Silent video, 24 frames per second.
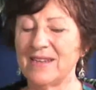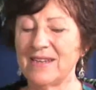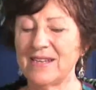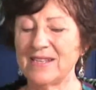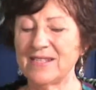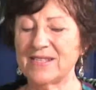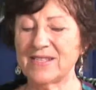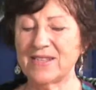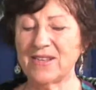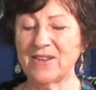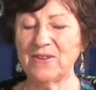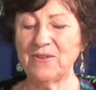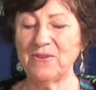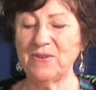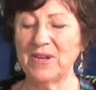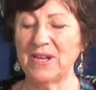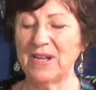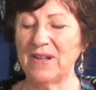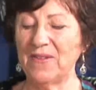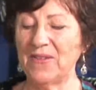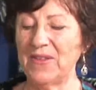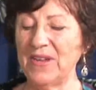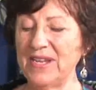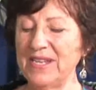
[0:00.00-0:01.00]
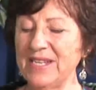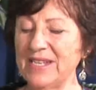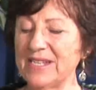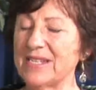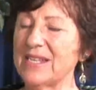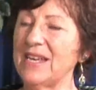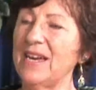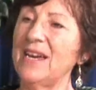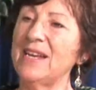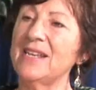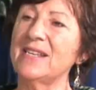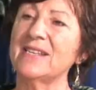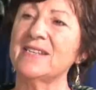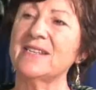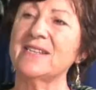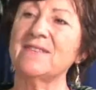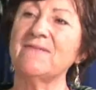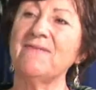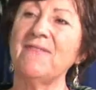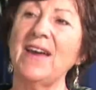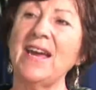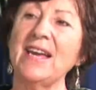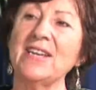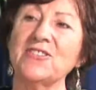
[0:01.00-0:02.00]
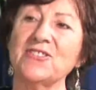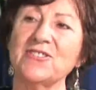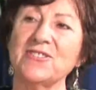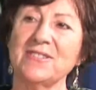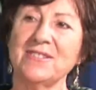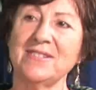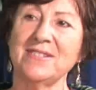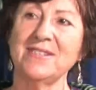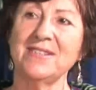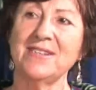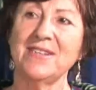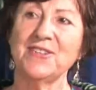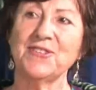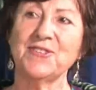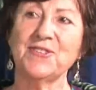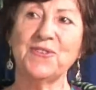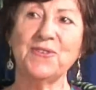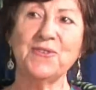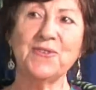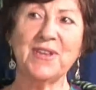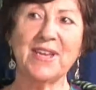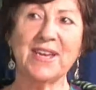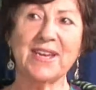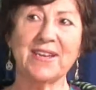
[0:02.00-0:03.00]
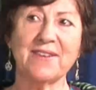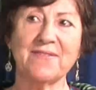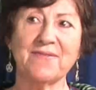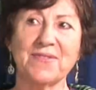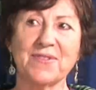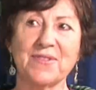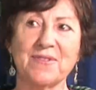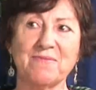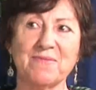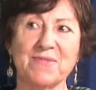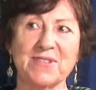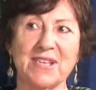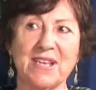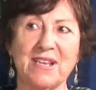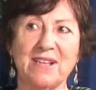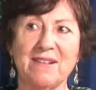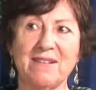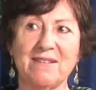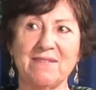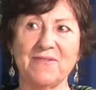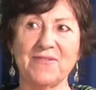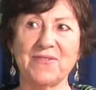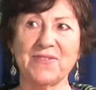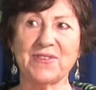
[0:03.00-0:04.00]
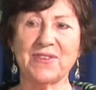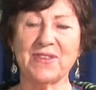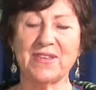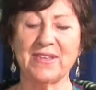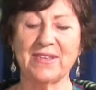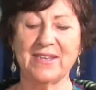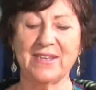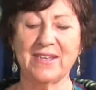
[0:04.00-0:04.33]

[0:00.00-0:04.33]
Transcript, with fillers: And so they decided to fashion a two legged for themselves.